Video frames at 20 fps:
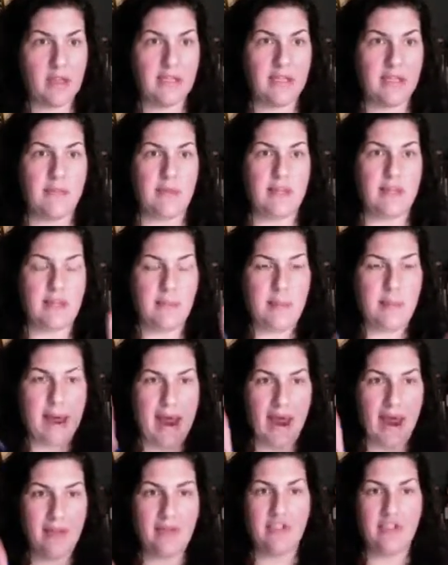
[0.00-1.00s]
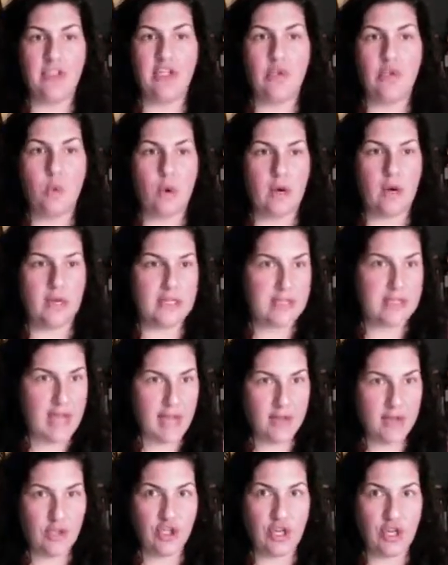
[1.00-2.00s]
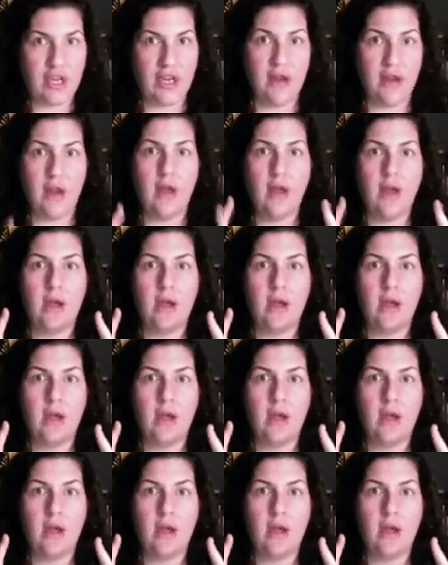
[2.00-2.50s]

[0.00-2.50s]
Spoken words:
to make the path to your intention